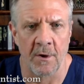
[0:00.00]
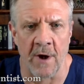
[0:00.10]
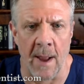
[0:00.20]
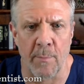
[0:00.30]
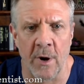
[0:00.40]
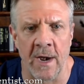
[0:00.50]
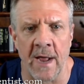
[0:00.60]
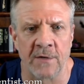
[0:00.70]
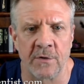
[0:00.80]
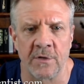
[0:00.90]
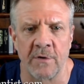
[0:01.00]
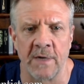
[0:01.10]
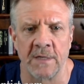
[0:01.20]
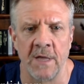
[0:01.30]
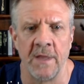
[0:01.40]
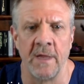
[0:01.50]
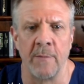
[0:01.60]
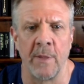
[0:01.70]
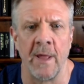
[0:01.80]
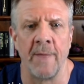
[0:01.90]
you're not putting extra stress on the
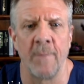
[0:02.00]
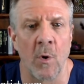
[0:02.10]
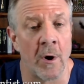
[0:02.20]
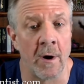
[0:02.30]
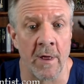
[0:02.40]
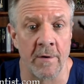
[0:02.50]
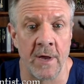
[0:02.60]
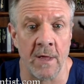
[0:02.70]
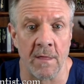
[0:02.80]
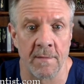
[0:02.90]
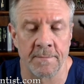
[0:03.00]
implant or your other teeth.